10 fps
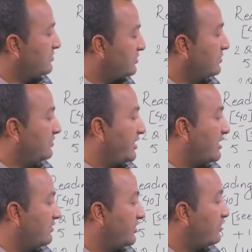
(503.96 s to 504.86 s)
so
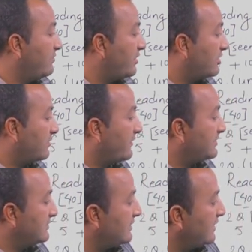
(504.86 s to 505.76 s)
there will be other
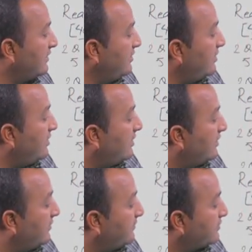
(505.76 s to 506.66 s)
questions like
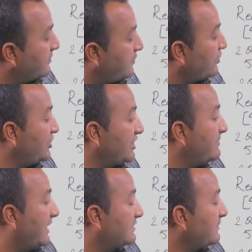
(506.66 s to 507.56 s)
for
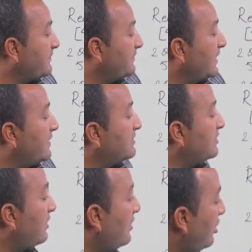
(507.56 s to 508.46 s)
6 marks.
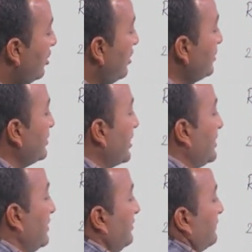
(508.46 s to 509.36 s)
So
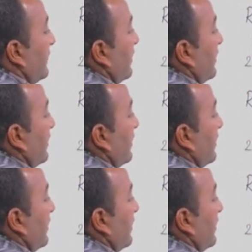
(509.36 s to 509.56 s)
altogether,